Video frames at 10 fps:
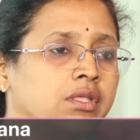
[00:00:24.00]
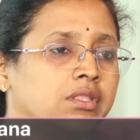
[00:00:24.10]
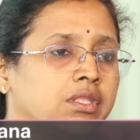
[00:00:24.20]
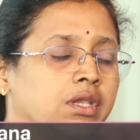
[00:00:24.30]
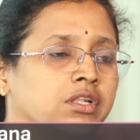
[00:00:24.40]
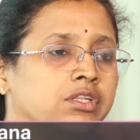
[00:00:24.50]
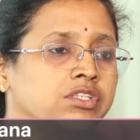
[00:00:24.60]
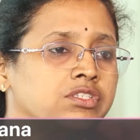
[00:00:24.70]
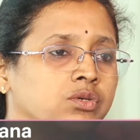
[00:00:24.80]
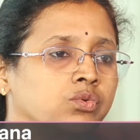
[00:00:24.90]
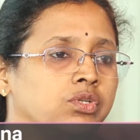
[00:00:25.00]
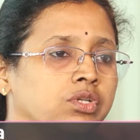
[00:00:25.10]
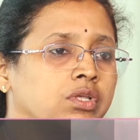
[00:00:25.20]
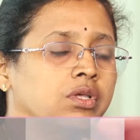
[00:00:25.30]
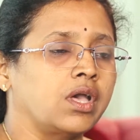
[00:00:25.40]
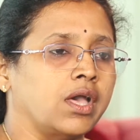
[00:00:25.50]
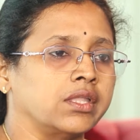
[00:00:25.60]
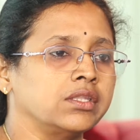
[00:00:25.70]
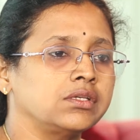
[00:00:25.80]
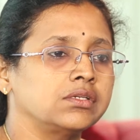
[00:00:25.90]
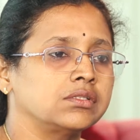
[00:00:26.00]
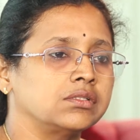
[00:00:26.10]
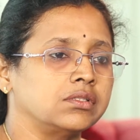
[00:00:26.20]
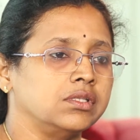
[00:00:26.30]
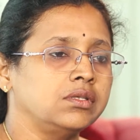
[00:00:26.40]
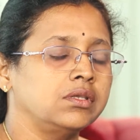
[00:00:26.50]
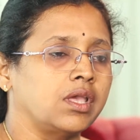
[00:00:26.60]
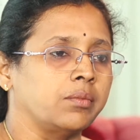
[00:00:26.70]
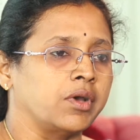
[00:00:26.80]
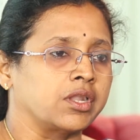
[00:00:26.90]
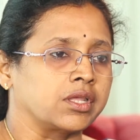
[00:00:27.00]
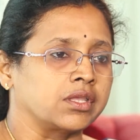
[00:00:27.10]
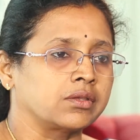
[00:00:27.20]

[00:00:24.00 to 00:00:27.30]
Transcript: the ultrasound and the MRI.